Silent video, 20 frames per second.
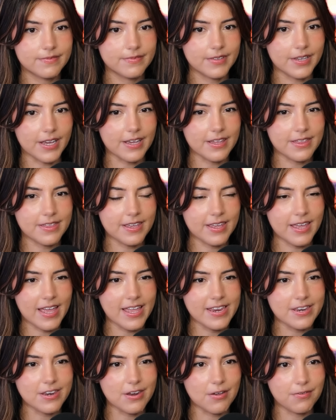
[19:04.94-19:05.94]
I think
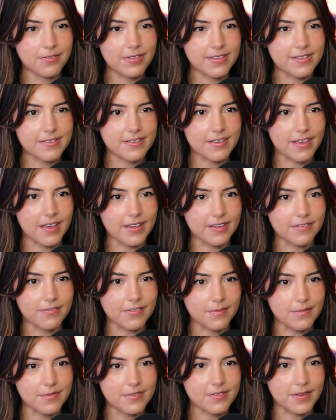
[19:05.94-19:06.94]
I know this guy
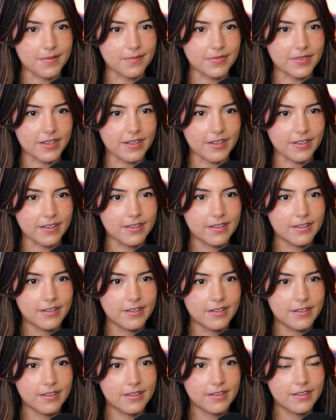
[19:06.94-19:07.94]
from something.
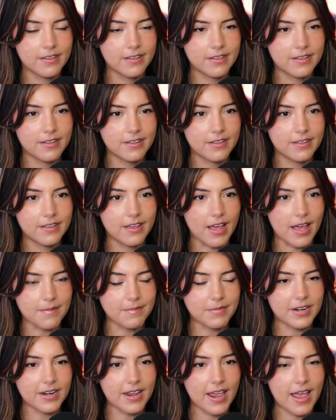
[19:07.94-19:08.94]

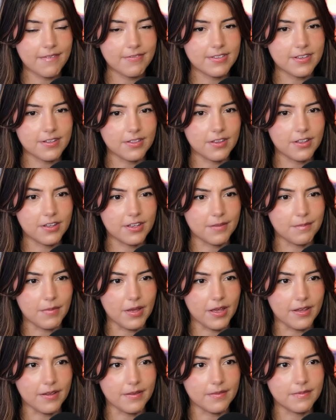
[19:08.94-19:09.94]
I'm gonna have to look him
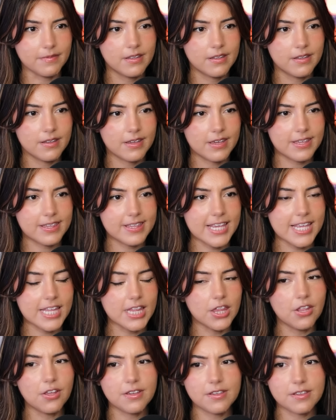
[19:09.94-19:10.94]
uh. up because he
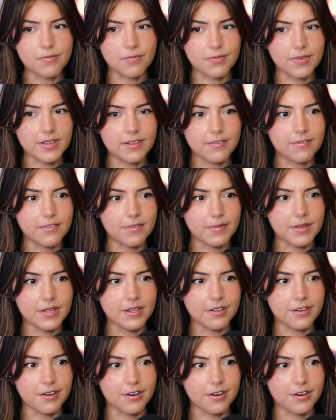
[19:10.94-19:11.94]
looks really
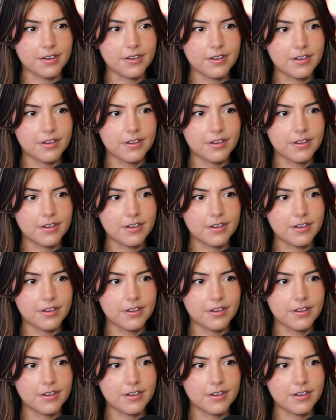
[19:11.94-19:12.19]
familiar.